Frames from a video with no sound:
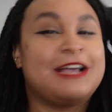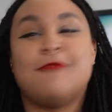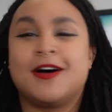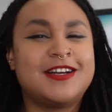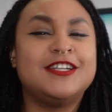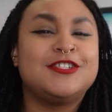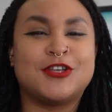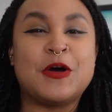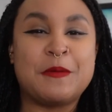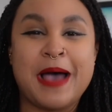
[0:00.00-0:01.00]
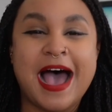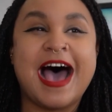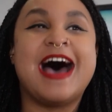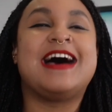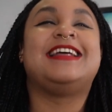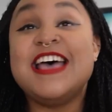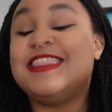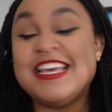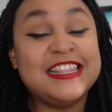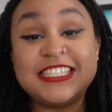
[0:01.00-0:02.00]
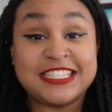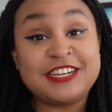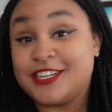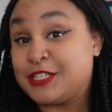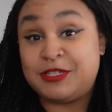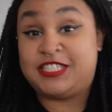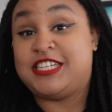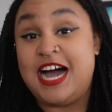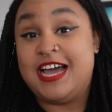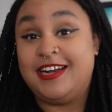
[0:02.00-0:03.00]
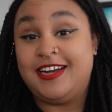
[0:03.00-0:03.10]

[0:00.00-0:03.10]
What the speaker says: I wanted it so bad. And then the series was done.